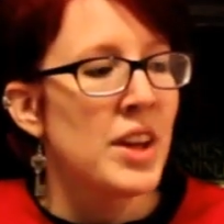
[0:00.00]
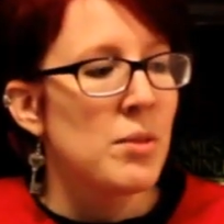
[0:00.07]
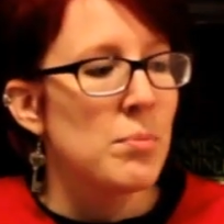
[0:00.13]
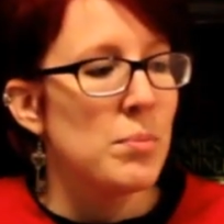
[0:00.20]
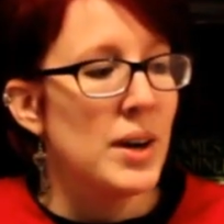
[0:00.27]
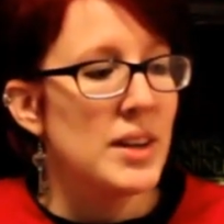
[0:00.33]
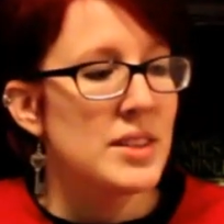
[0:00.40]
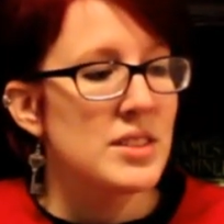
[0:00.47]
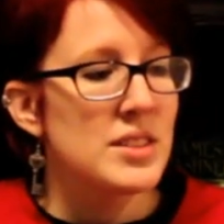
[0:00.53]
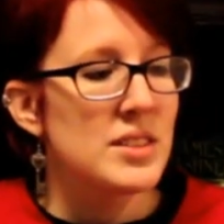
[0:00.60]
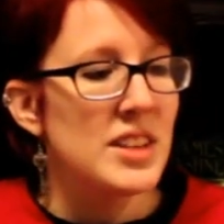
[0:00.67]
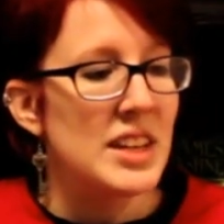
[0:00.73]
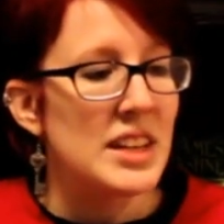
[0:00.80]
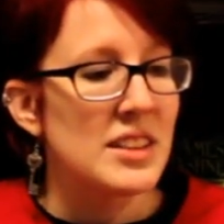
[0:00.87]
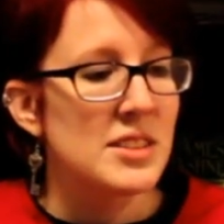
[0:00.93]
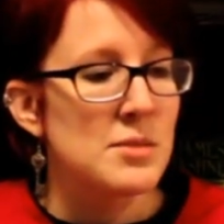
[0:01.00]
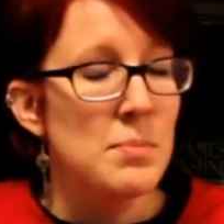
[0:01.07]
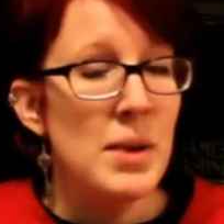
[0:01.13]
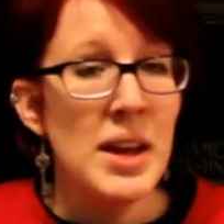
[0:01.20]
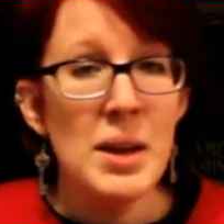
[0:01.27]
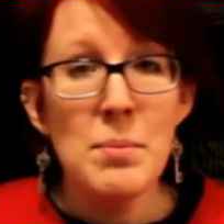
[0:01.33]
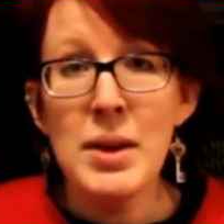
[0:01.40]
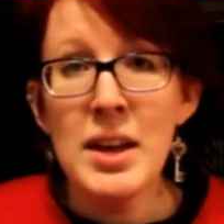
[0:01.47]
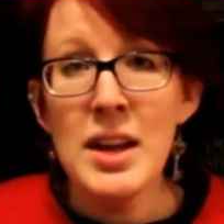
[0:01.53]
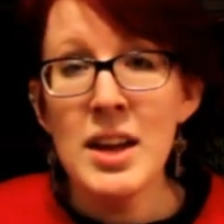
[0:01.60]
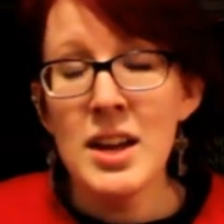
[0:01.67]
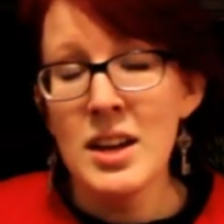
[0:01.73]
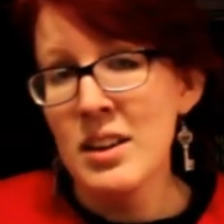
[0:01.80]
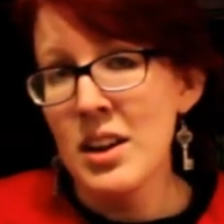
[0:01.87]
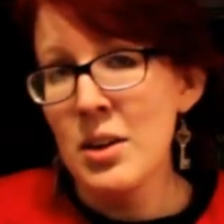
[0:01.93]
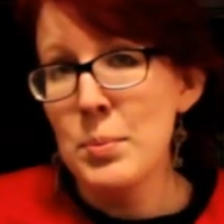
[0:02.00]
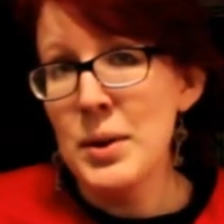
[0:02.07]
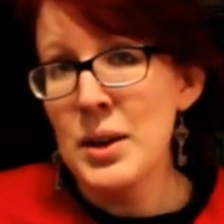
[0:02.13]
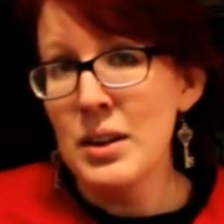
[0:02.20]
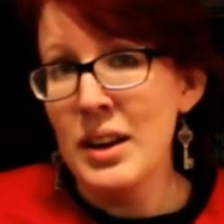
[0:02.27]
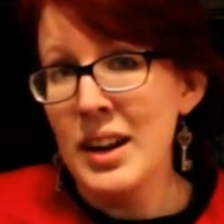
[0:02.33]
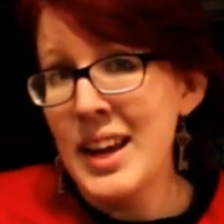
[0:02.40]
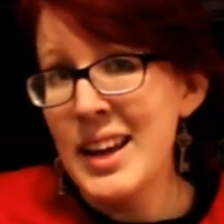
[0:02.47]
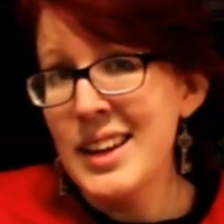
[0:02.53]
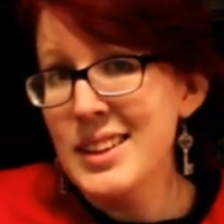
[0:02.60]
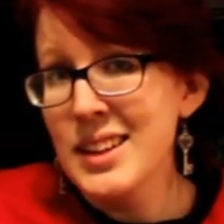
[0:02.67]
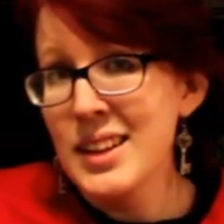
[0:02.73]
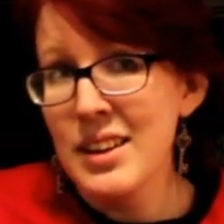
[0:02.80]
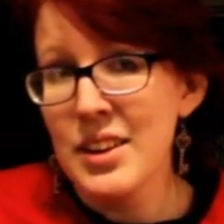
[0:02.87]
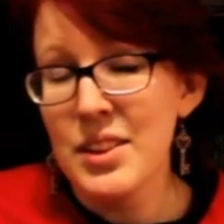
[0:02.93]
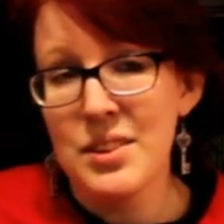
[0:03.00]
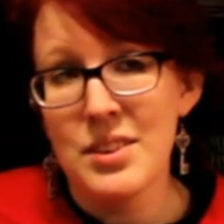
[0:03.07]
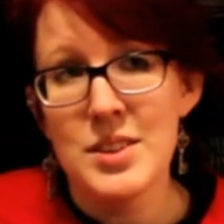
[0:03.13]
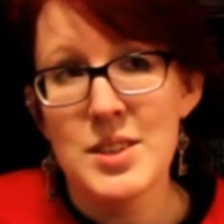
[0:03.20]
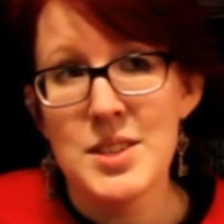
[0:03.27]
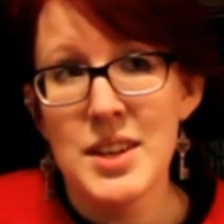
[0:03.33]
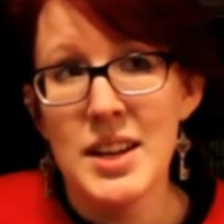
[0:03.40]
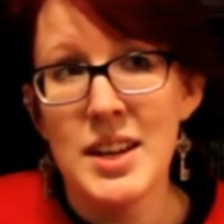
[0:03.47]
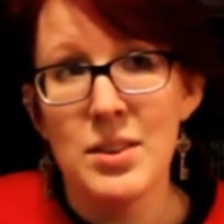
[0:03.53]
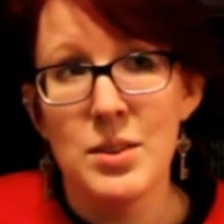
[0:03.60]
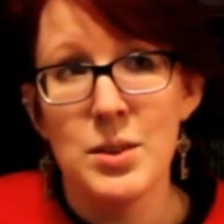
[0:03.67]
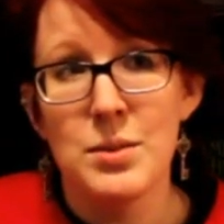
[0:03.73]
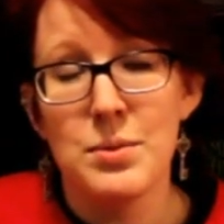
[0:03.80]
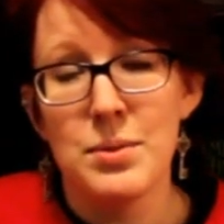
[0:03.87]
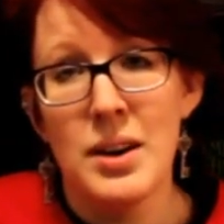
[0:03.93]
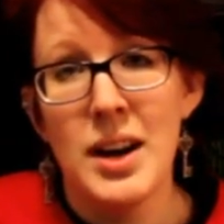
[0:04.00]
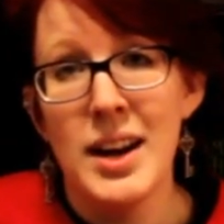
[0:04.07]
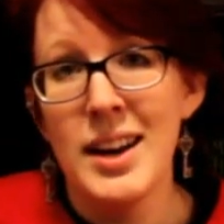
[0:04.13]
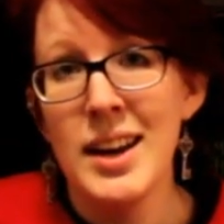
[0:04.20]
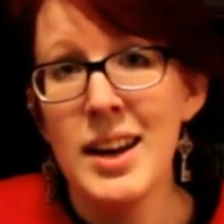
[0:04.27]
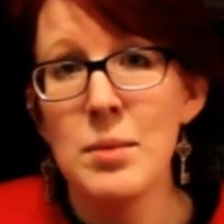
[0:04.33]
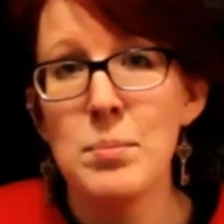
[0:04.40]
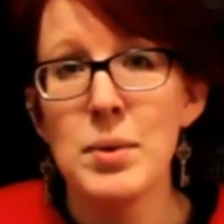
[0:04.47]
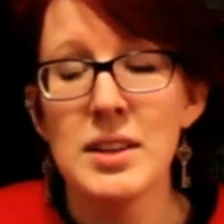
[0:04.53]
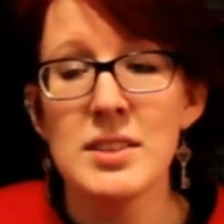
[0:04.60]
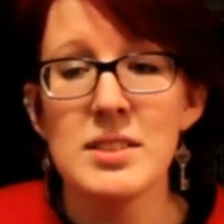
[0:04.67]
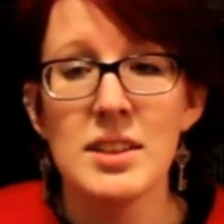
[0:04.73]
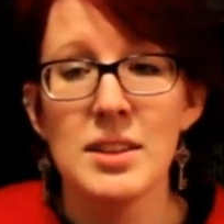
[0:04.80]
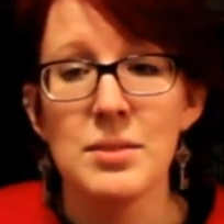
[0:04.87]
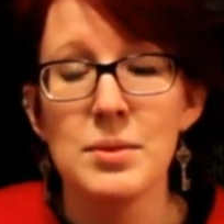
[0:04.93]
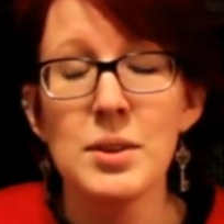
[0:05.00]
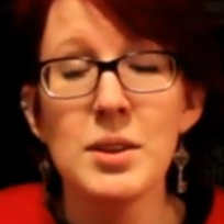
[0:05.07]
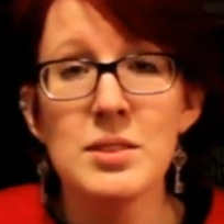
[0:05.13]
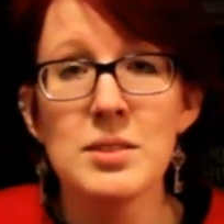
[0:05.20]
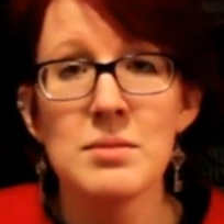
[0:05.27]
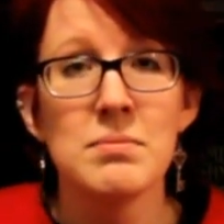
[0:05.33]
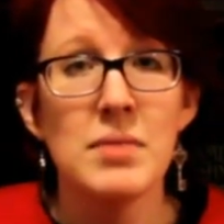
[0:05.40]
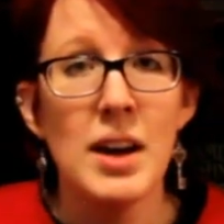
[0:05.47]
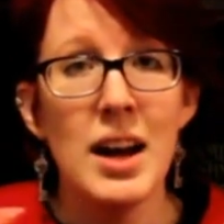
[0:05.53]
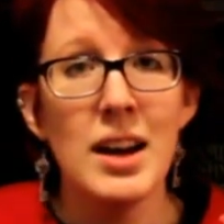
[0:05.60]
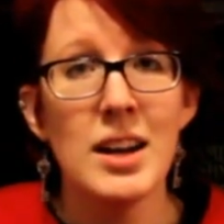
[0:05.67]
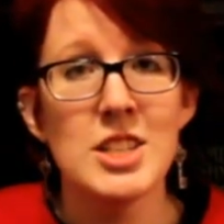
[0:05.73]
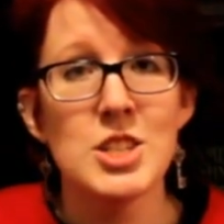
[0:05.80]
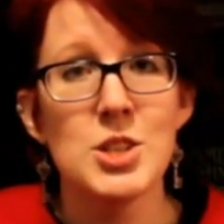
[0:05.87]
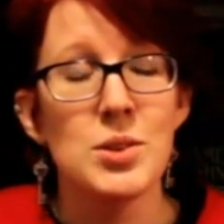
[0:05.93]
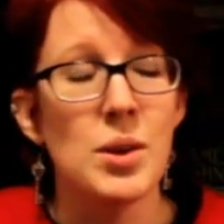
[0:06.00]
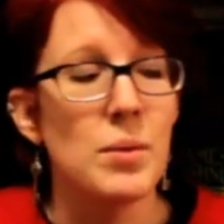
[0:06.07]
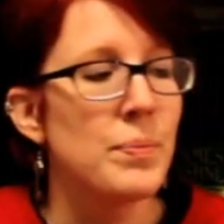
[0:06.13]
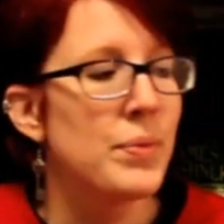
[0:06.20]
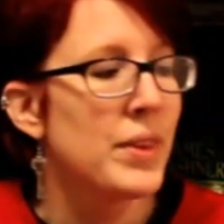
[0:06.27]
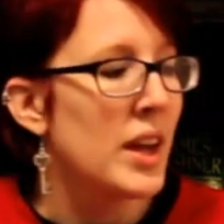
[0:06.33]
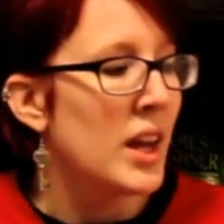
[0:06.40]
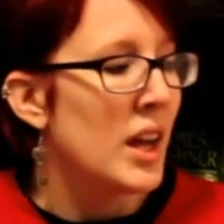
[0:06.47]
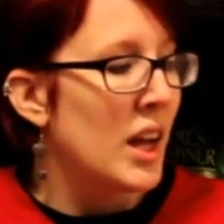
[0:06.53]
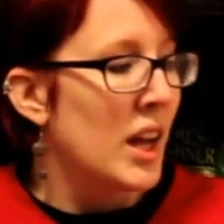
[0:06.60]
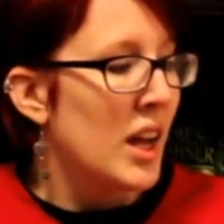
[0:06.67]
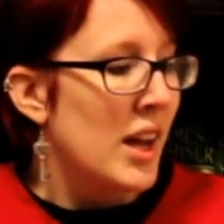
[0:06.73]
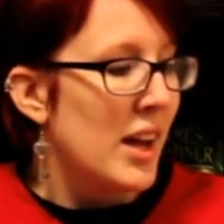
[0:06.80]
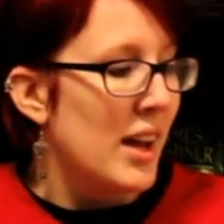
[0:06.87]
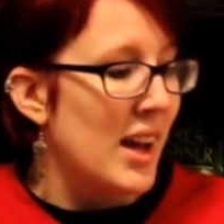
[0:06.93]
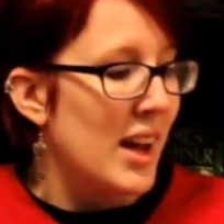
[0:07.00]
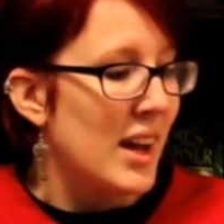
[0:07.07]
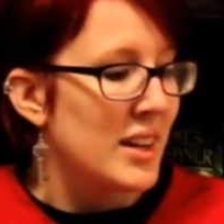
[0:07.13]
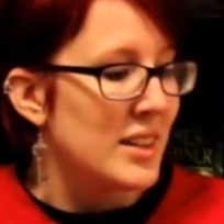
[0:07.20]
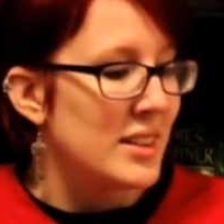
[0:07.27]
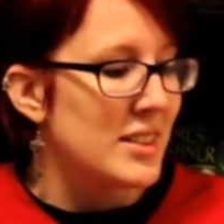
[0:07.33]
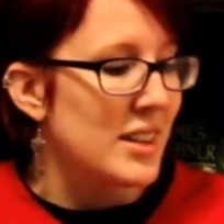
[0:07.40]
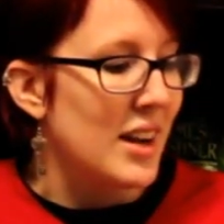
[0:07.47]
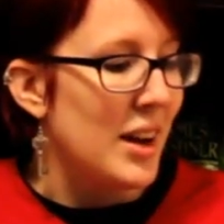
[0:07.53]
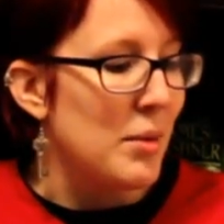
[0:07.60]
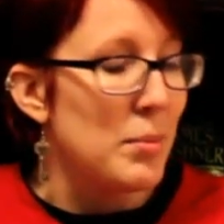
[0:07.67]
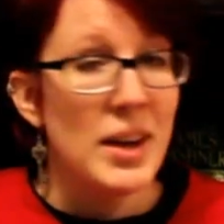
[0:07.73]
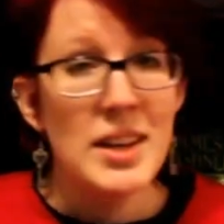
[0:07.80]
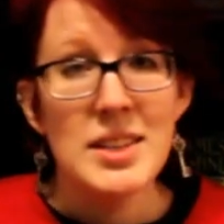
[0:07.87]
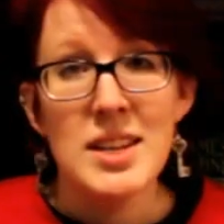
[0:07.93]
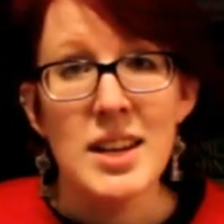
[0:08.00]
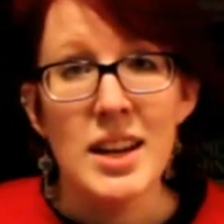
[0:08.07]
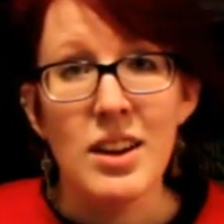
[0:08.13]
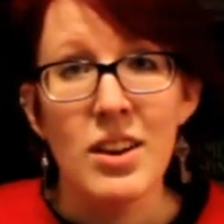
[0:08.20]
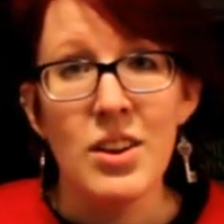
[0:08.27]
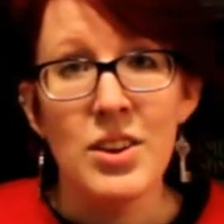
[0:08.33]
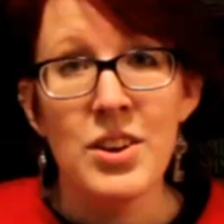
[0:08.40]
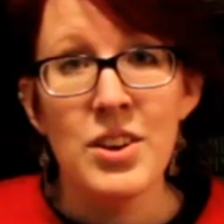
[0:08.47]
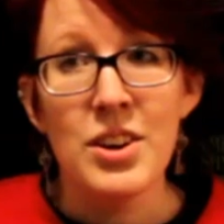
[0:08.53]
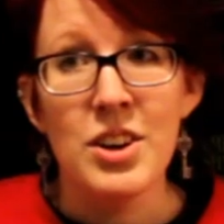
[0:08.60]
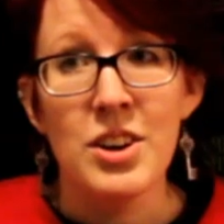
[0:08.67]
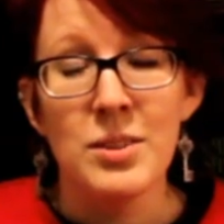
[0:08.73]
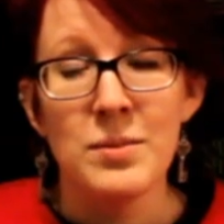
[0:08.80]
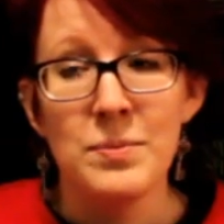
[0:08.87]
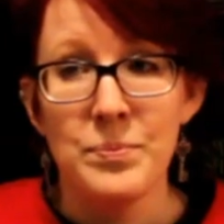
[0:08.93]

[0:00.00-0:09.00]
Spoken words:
But it may be a bit late, like Thursday or Friday, but if not, I'll let you know. And I may take longer